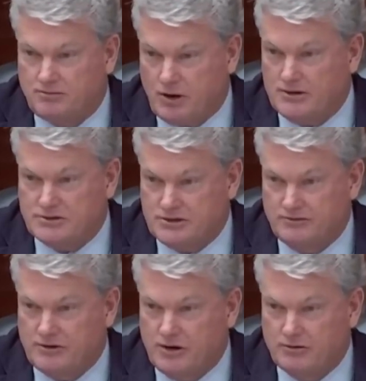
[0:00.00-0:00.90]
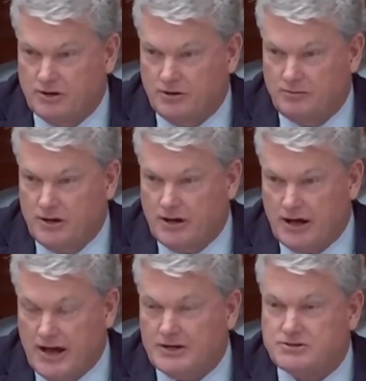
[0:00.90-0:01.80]
prices have gone up
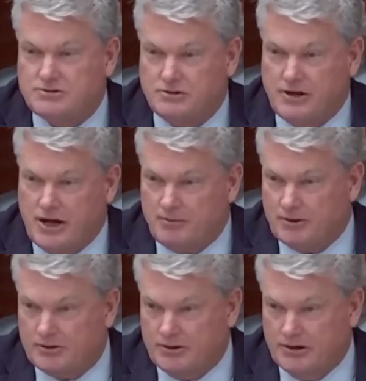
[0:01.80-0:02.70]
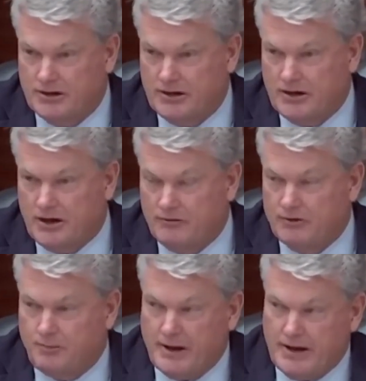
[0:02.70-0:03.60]
astronomically
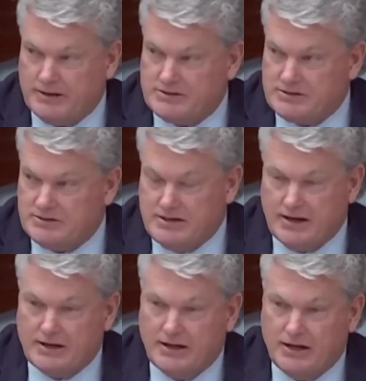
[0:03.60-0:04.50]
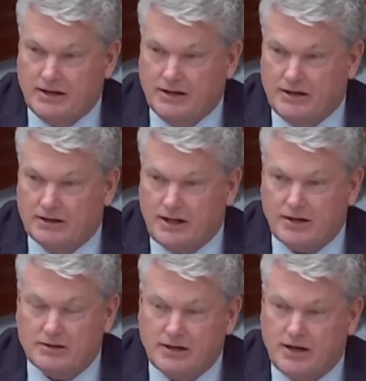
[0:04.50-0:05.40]
over the past decade. And a
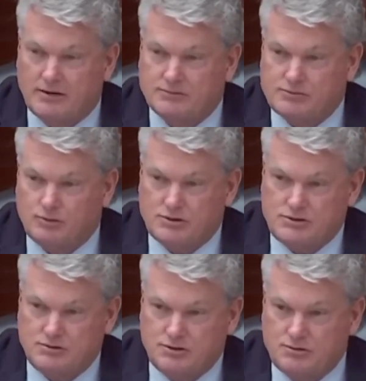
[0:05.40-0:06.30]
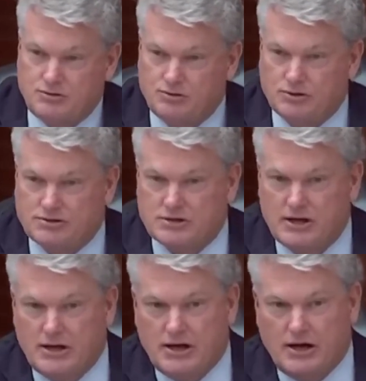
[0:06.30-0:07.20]
lot of times what you do to us
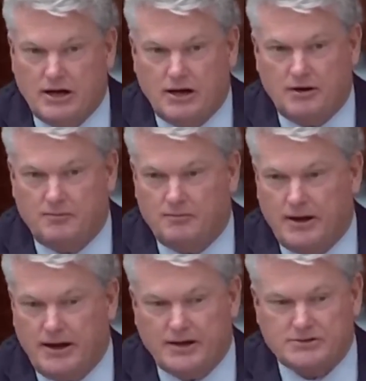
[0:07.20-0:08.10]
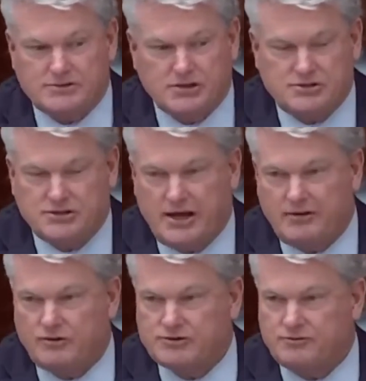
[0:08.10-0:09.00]
has such an
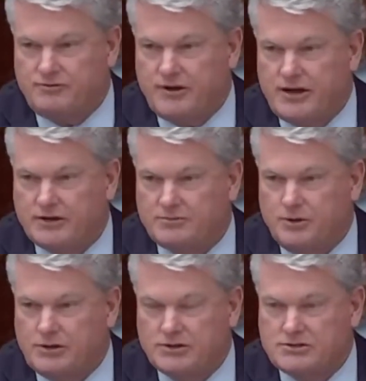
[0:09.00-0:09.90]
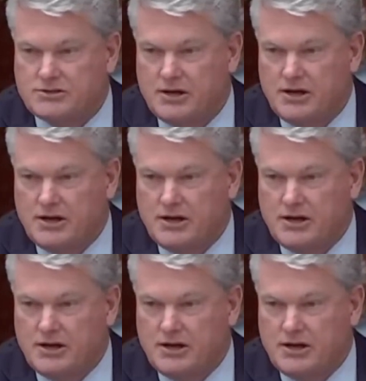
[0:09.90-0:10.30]
adverse effect because